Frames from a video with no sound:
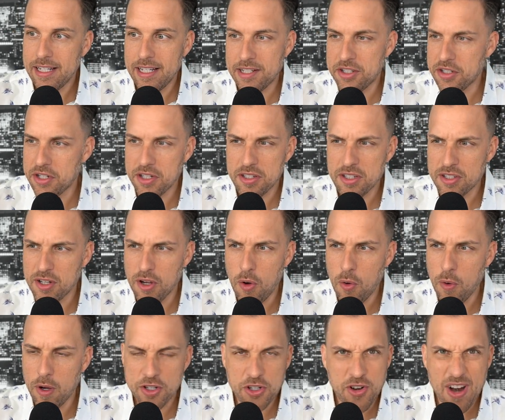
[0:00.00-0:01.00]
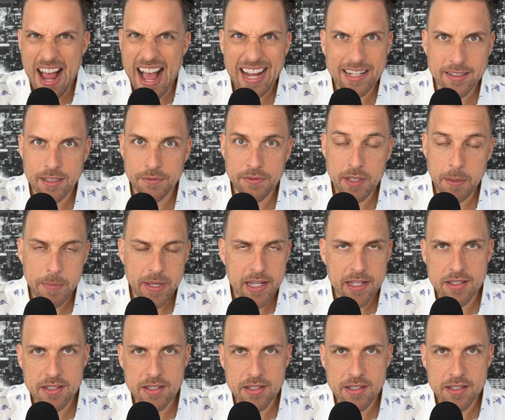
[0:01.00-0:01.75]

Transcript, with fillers: It's just so attractive to me.